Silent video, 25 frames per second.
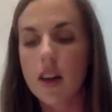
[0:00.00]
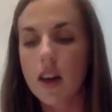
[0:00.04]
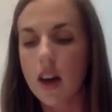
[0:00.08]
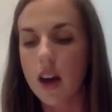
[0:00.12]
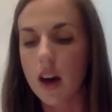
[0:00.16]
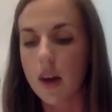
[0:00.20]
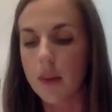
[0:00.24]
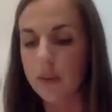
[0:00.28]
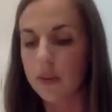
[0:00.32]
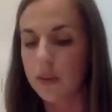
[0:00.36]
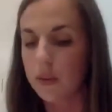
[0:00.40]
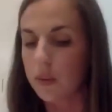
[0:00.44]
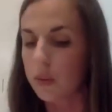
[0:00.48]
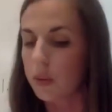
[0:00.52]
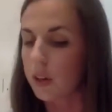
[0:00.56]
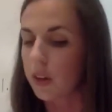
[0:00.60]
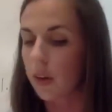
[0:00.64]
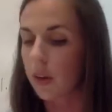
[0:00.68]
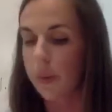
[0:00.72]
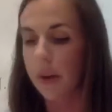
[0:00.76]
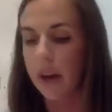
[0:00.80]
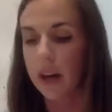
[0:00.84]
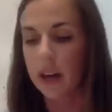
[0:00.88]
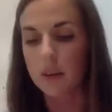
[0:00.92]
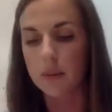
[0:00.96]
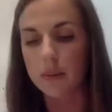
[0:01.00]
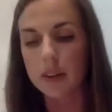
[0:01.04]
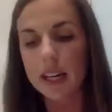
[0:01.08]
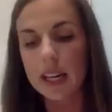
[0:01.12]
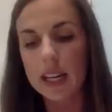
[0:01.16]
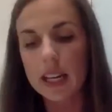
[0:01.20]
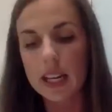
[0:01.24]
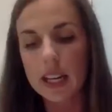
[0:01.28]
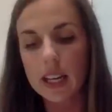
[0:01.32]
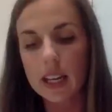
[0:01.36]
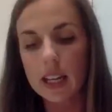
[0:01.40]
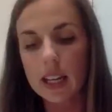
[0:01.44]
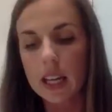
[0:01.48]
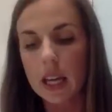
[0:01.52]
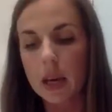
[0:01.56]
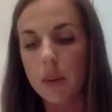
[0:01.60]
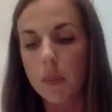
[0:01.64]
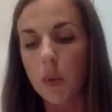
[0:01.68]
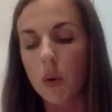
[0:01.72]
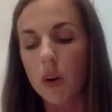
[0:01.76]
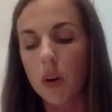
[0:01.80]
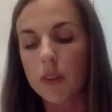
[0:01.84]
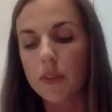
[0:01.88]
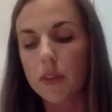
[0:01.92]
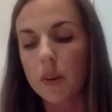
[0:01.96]
If you want to go back and read it, get
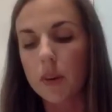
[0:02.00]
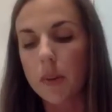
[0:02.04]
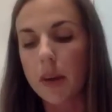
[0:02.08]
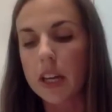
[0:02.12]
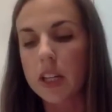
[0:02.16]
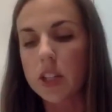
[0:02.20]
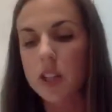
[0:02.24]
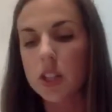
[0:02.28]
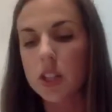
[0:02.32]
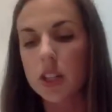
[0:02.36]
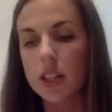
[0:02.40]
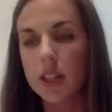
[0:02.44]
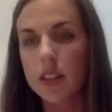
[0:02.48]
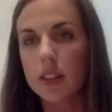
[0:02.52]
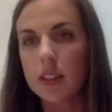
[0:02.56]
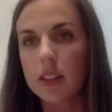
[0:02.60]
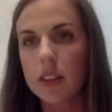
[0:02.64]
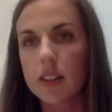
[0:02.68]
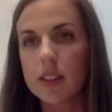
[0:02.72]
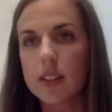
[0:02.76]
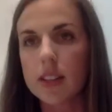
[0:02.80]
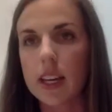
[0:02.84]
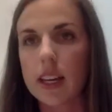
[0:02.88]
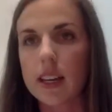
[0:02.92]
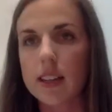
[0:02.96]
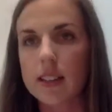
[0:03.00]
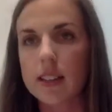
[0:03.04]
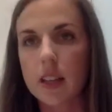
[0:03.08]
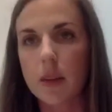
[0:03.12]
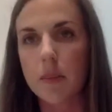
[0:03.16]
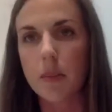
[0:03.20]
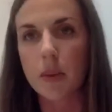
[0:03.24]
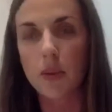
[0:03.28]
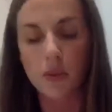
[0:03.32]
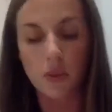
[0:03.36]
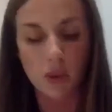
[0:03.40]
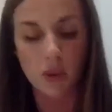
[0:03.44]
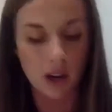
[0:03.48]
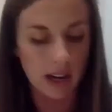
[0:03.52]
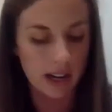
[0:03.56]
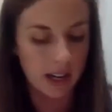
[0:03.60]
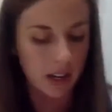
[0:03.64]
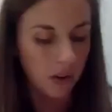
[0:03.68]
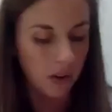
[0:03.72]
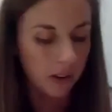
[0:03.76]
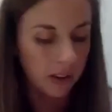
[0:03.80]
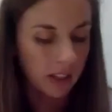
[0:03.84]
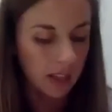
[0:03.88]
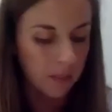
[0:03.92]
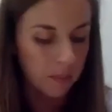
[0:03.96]
more information, because like I said before, I
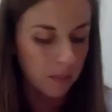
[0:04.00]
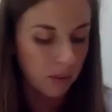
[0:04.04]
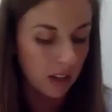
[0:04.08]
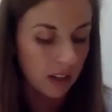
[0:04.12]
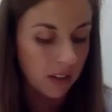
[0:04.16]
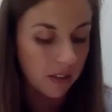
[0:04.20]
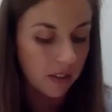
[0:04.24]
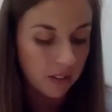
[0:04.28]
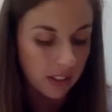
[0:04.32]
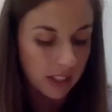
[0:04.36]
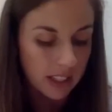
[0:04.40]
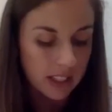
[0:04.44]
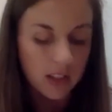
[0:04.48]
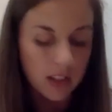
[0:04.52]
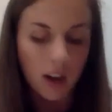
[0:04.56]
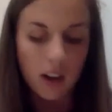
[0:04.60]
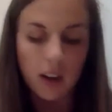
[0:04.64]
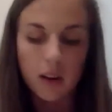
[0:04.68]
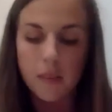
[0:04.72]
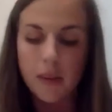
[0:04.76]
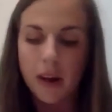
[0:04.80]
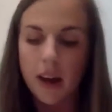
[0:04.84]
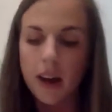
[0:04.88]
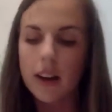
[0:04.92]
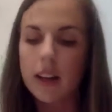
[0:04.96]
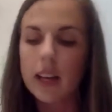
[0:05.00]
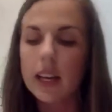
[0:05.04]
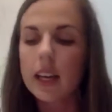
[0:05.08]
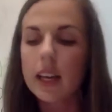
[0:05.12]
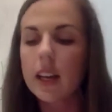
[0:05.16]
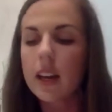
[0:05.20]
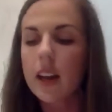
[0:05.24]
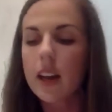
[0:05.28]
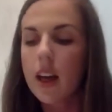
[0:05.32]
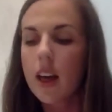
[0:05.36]
can only briefly talk about it